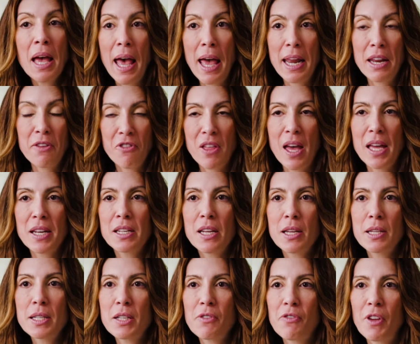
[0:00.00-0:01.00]
And if that
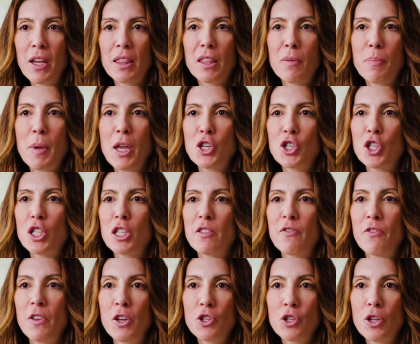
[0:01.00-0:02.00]
does affect the patient's
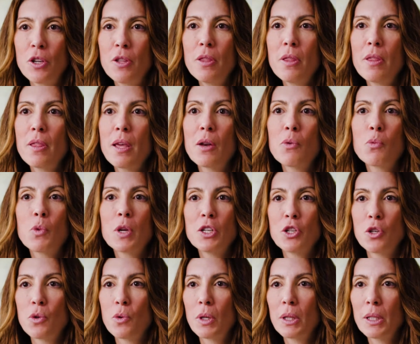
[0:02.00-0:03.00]
vision, then we
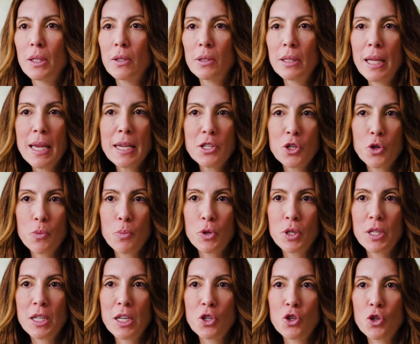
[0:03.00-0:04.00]
do a little laser
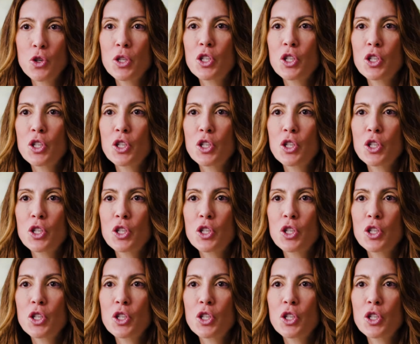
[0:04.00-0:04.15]
procedure.